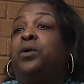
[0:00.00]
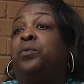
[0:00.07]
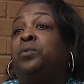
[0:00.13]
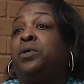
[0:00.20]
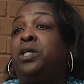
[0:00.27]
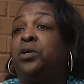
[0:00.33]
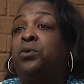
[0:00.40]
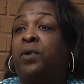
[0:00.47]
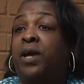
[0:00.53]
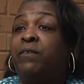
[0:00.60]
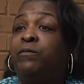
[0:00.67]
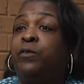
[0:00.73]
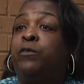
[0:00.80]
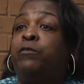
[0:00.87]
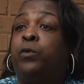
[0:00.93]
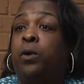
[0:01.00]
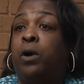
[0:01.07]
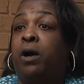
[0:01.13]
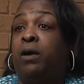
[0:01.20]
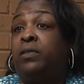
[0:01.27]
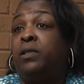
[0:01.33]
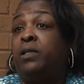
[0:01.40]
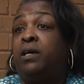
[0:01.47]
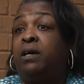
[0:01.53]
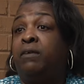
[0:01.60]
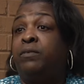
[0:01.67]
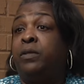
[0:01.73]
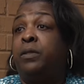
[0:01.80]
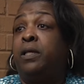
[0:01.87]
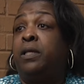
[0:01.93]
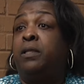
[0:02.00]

are really grateful for all the love and,